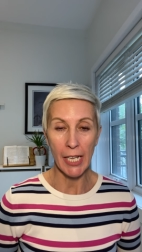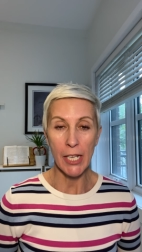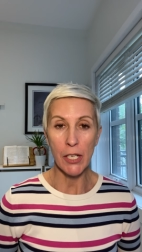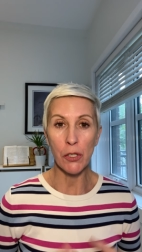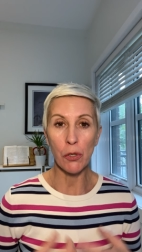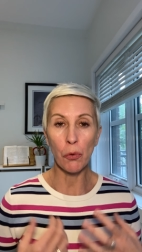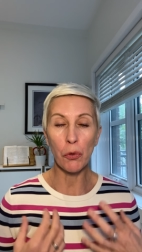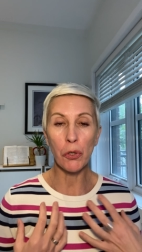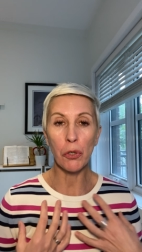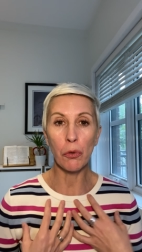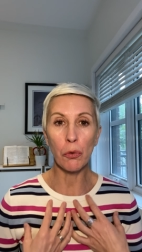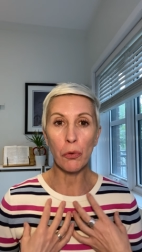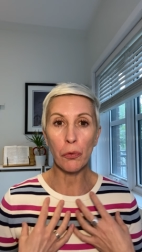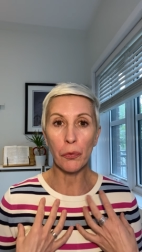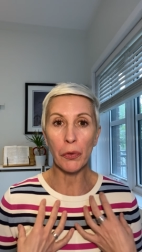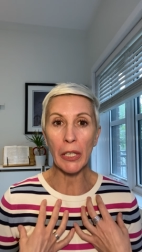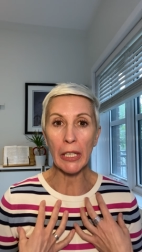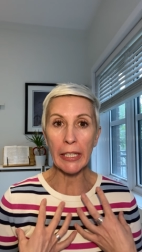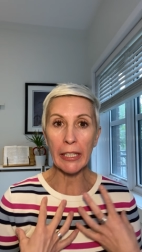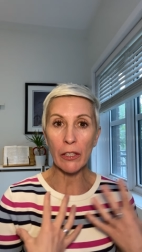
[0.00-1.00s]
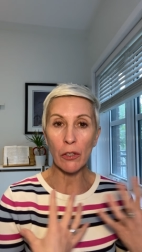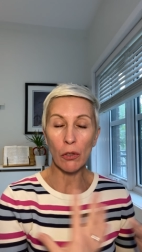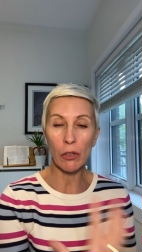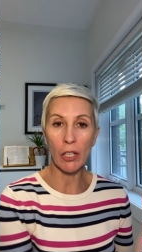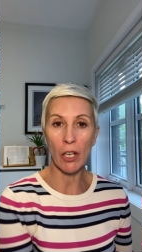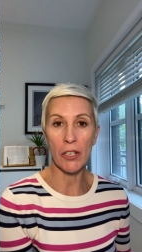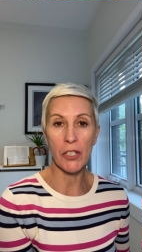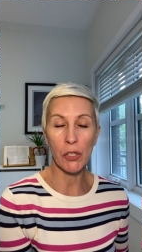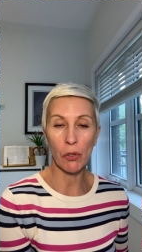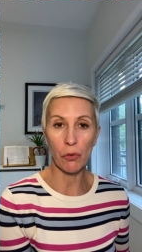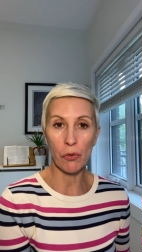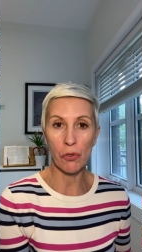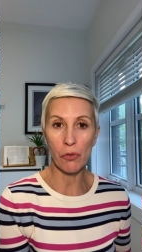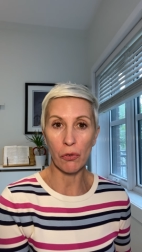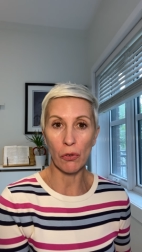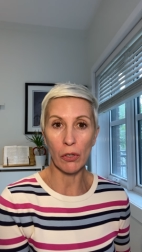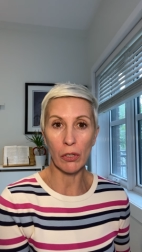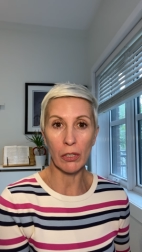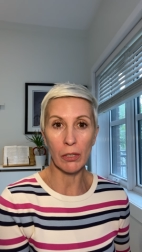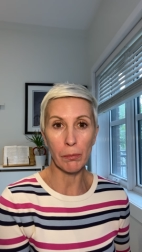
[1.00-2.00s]
So you feeling you lost
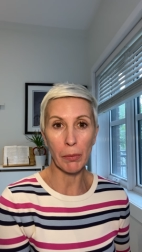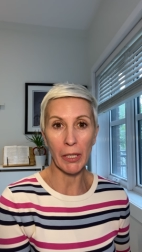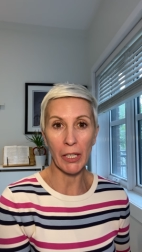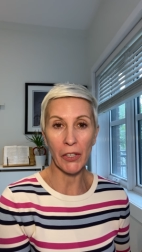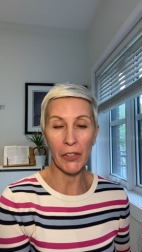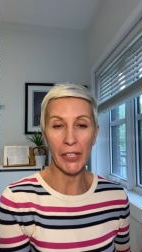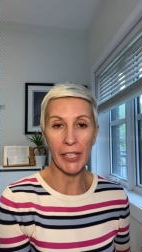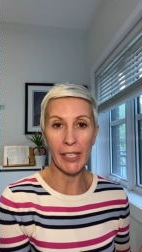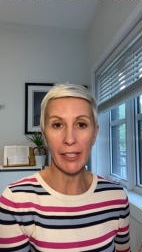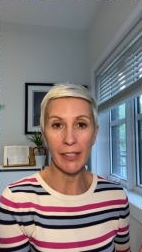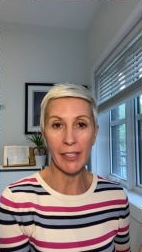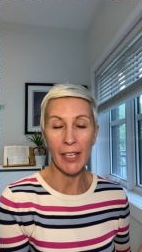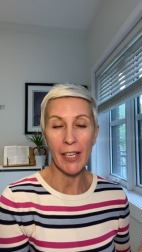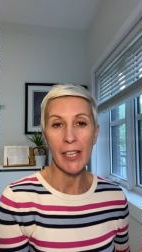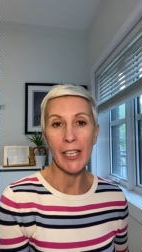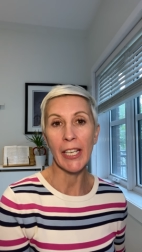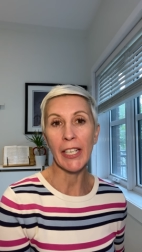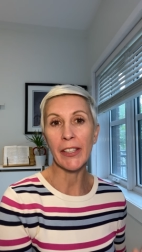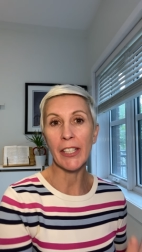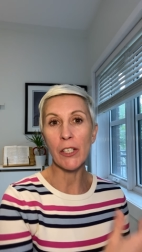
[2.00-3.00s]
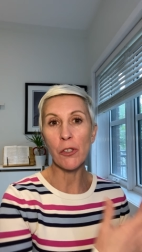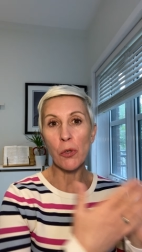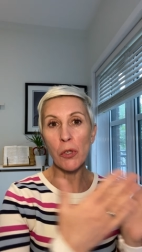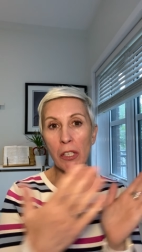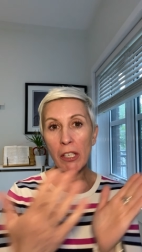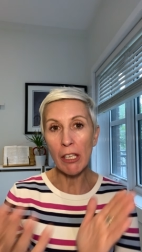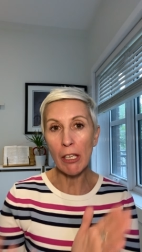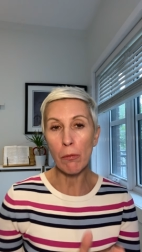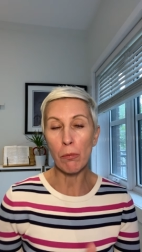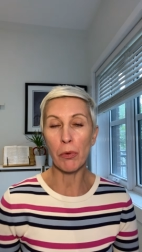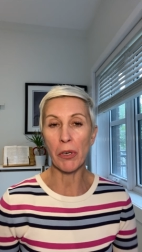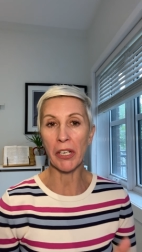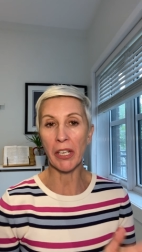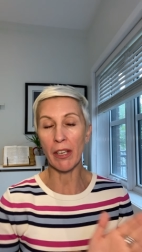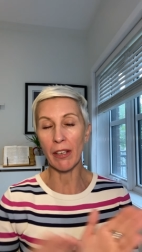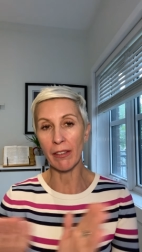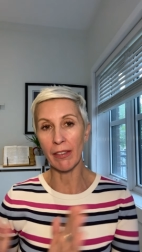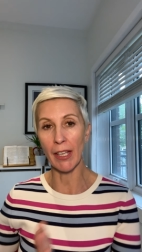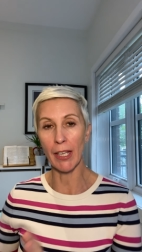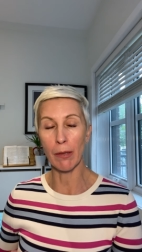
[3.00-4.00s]
control about it, and then you keep
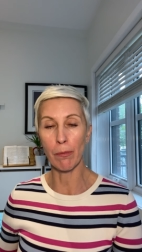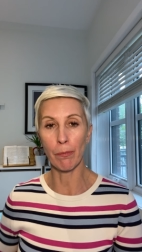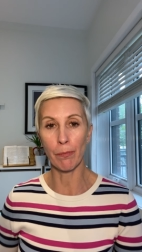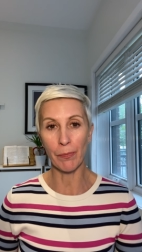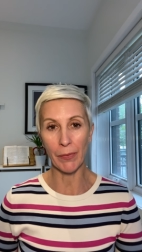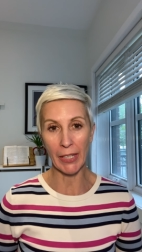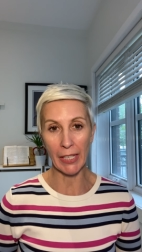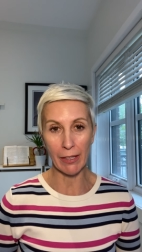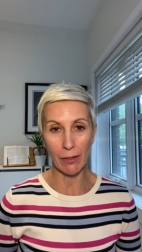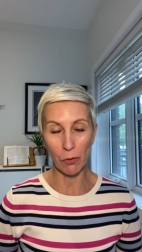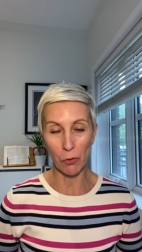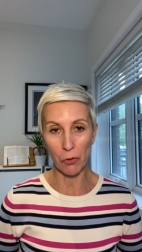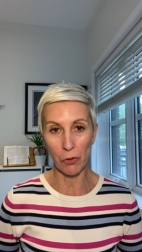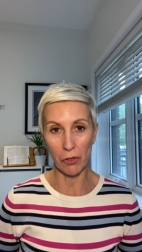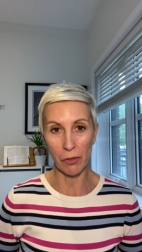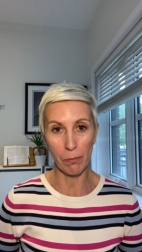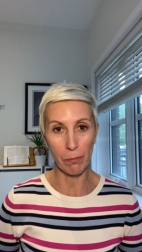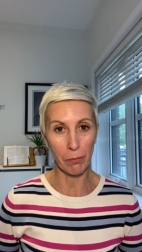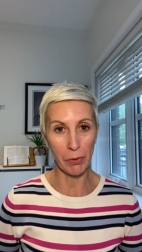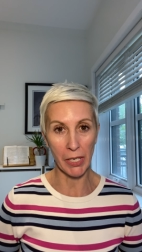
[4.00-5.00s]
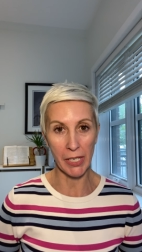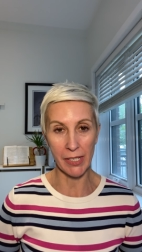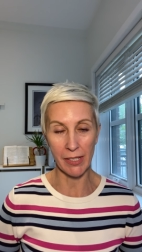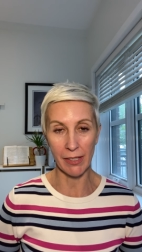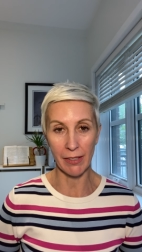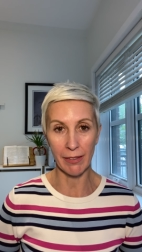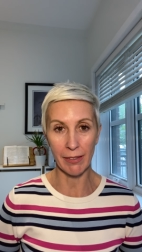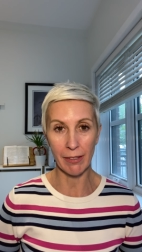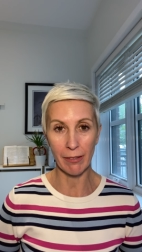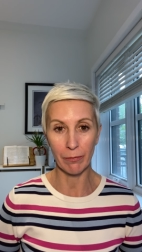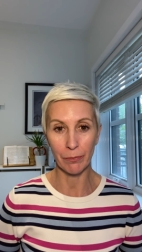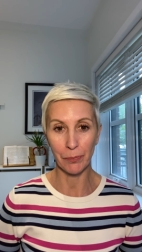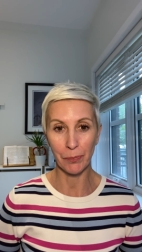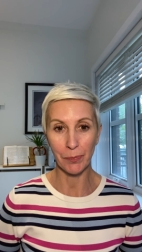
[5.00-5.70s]
bringing that into your present.